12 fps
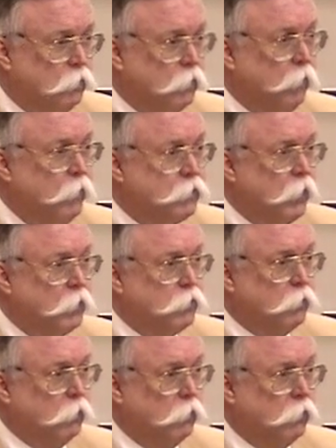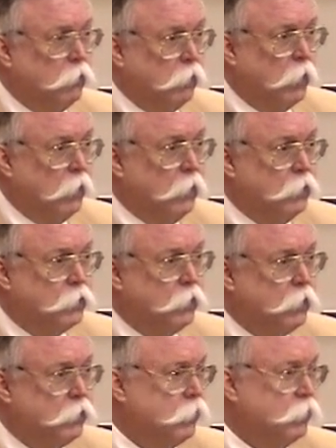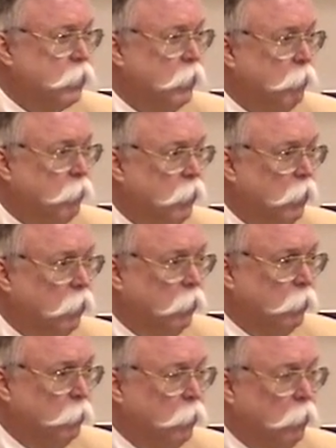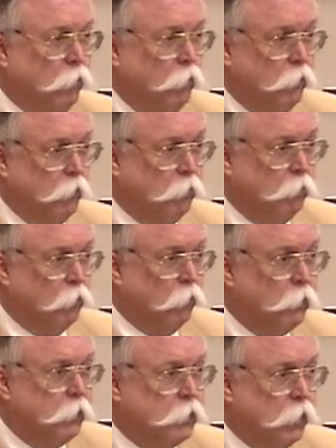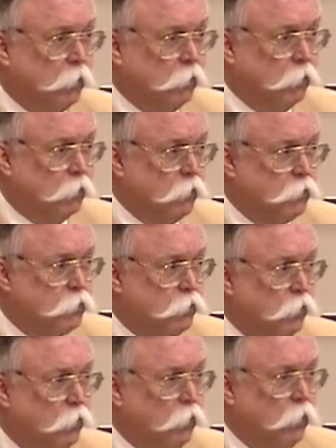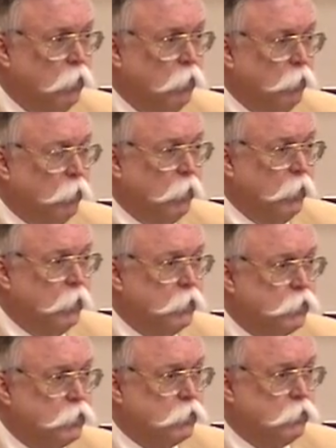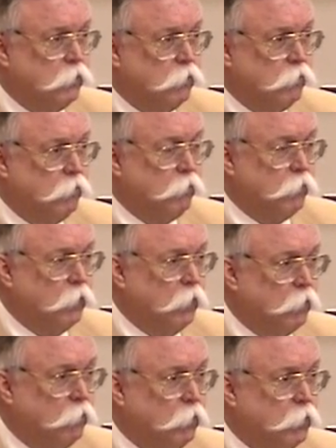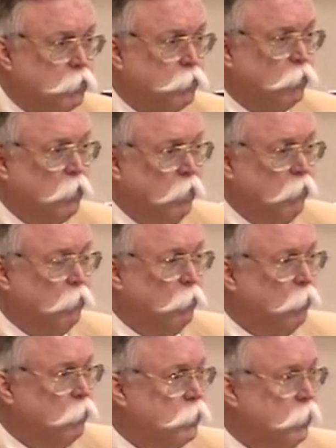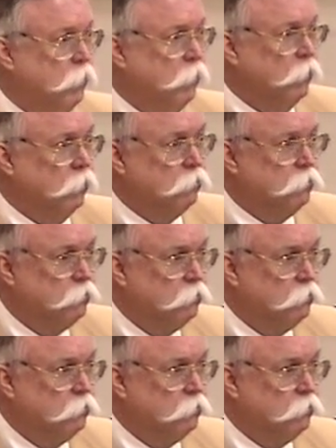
There is actually glucokinase that does the same thing, only it will only take glucose, whereas the other one is kind of a more general